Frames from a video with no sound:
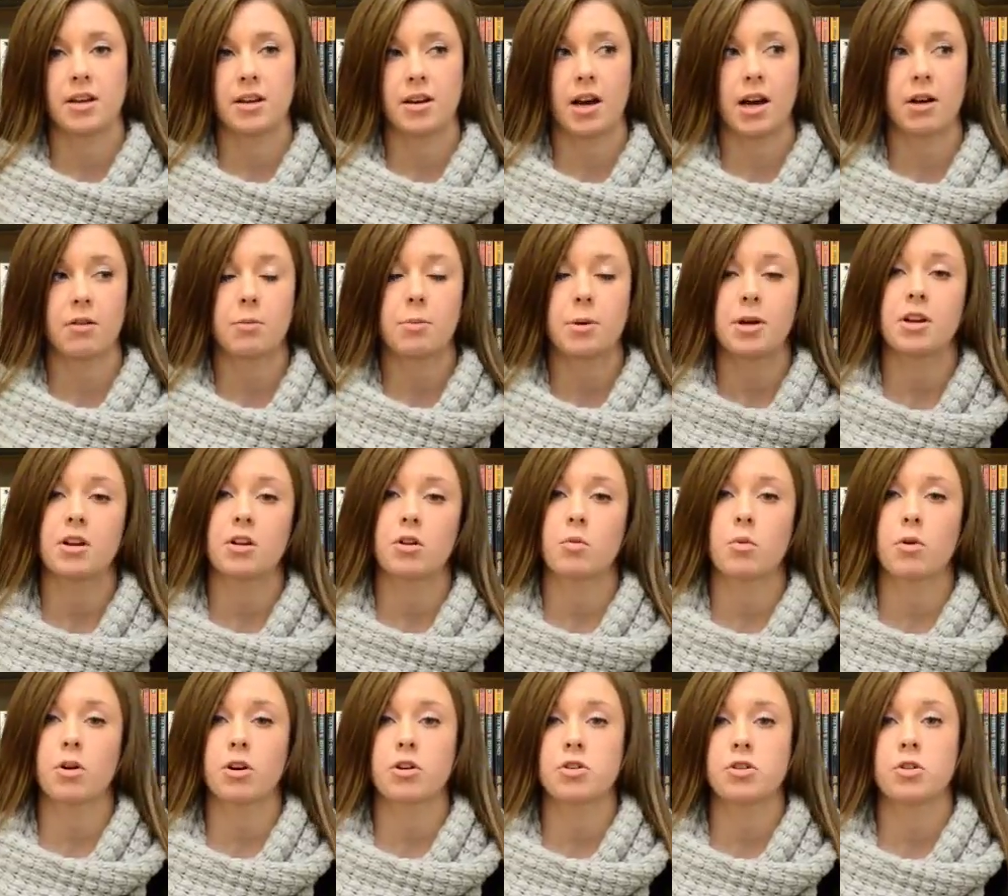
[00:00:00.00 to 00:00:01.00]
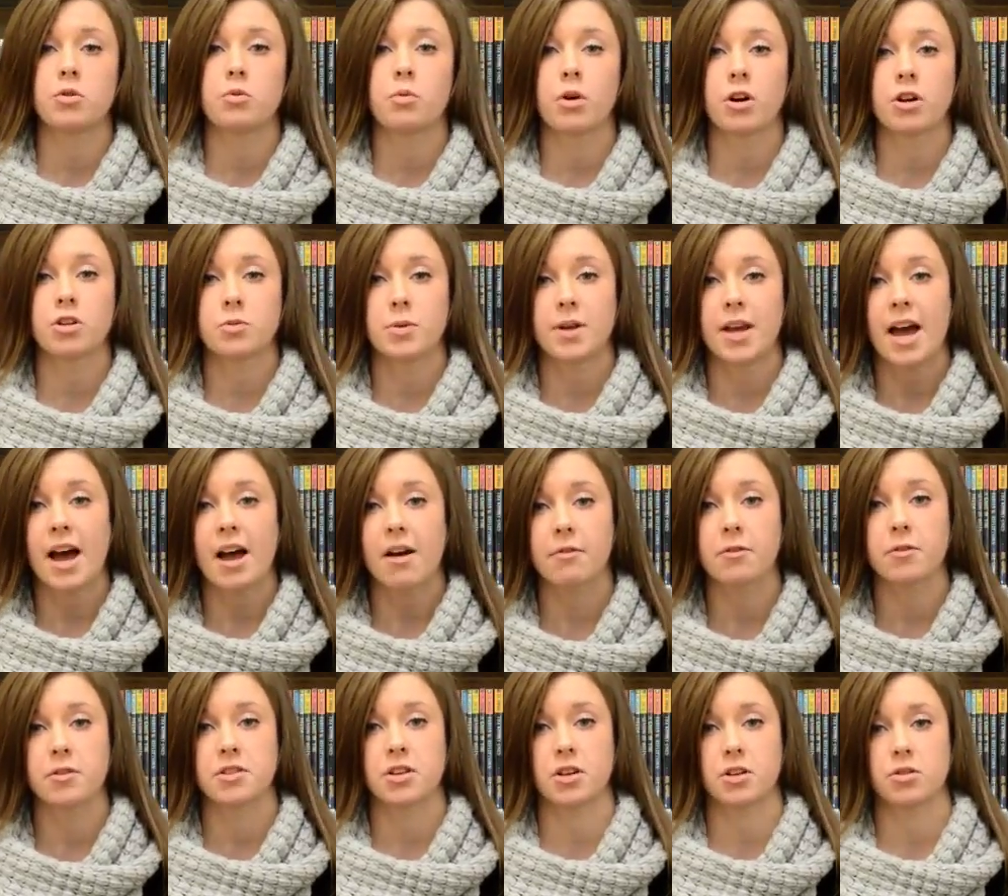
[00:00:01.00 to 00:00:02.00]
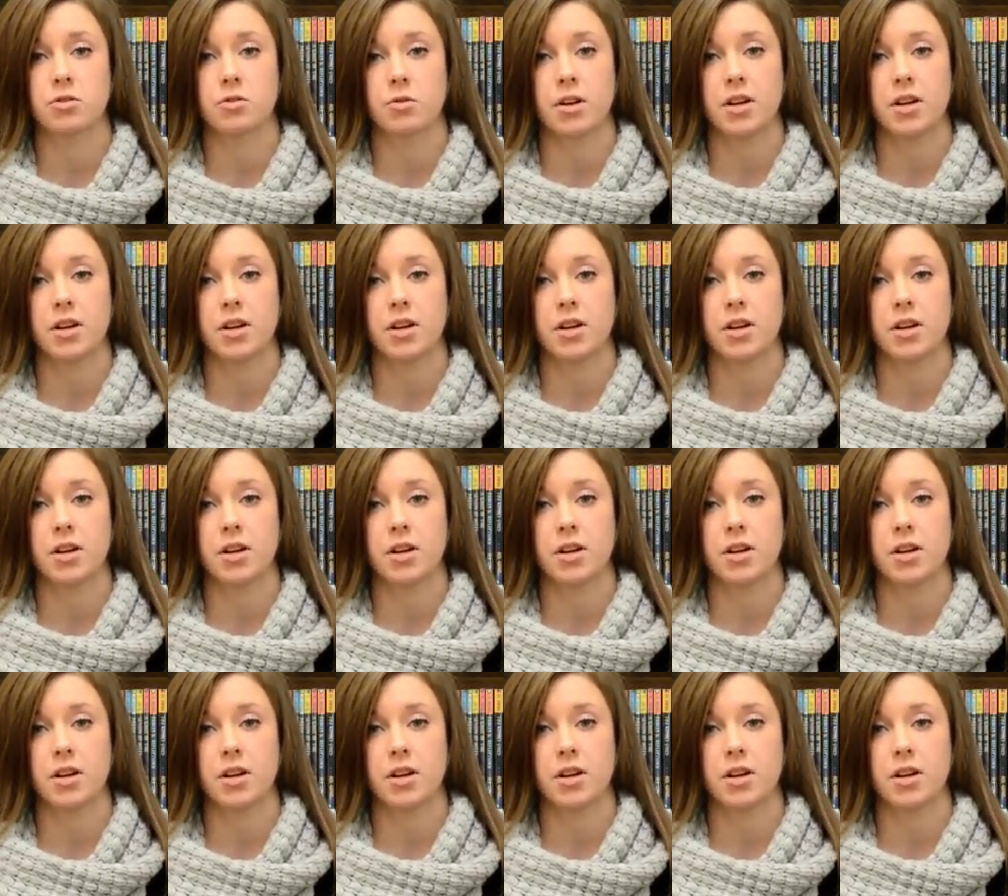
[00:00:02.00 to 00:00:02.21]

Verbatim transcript: and I repeated the one or two words we have for such